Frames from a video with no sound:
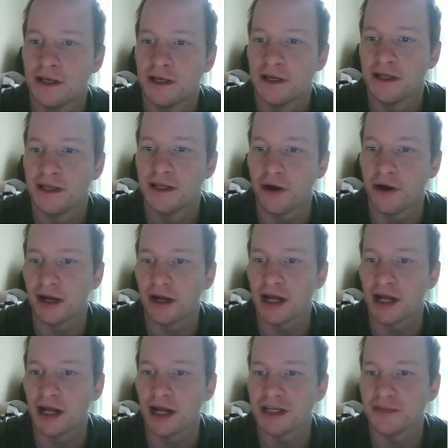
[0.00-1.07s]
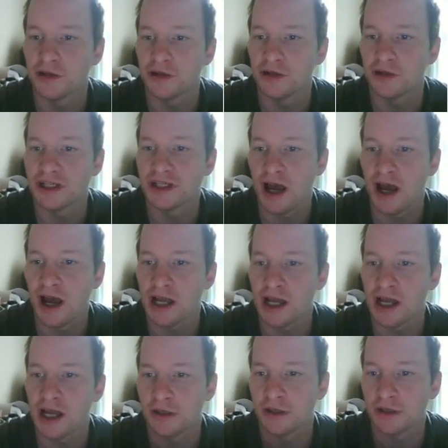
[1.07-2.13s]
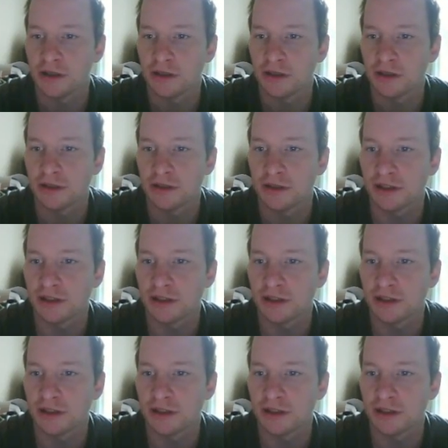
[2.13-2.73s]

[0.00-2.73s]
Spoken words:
They've already got some good designs because